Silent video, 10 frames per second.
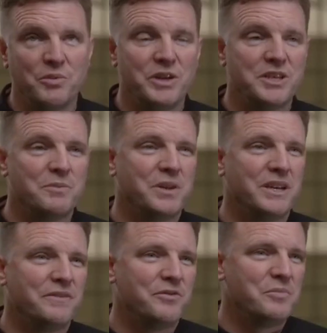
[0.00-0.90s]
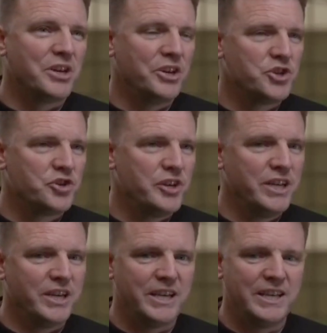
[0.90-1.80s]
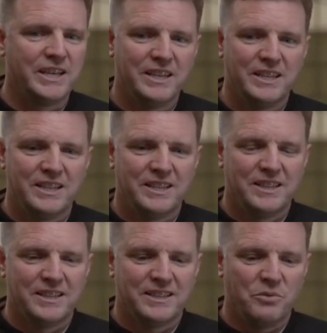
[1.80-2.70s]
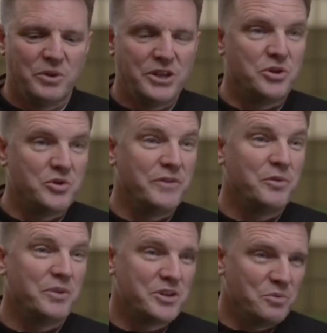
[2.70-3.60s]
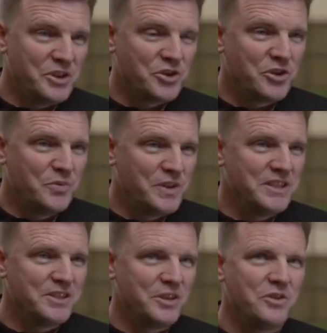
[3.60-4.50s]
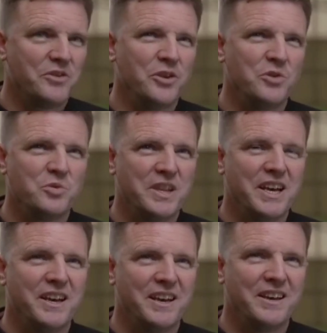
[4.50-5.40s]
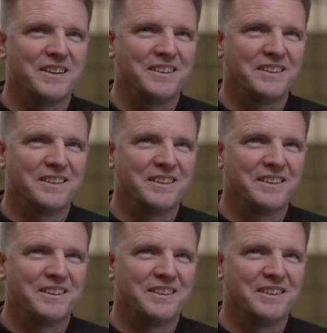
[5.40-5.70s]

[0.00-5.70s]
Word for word: I wanted to play for my country. I I wanted to achieve. I wanted to win trophies. So th- those were there.